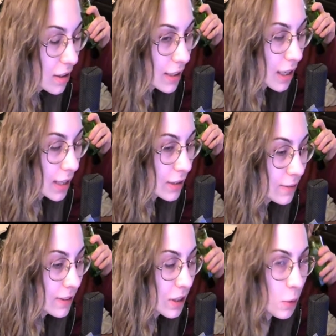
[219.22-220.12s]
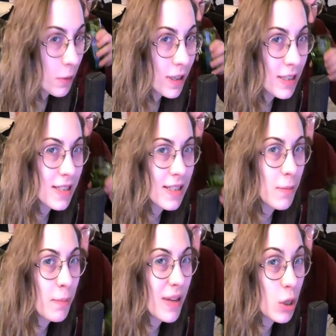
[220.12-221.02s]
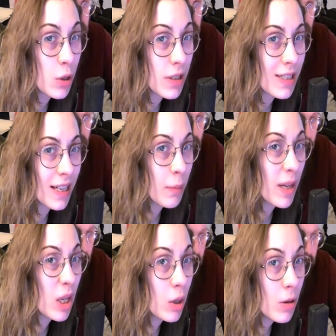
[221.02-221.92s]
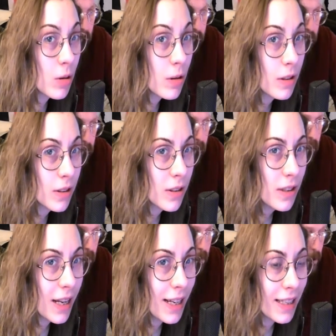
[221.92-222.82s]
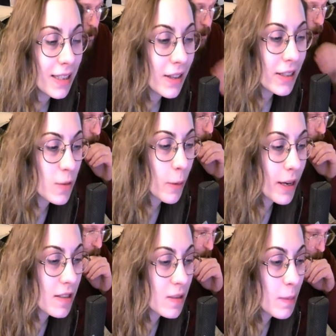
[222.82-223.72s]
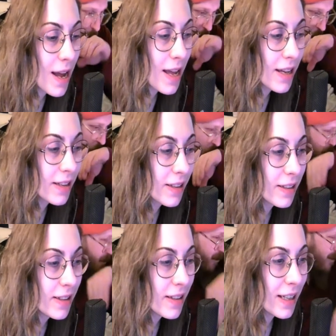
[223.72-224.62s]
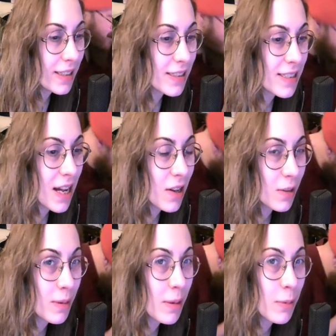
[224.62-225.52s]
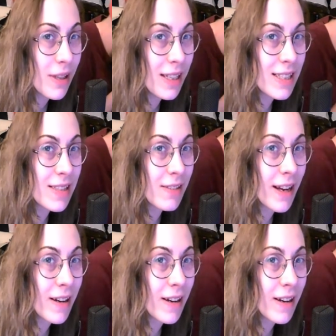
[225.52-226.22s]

I don't really know what it is. It's I think it's pill. fish it's oil. Like pill and he like swears by it and he's telling well, people that he's Larry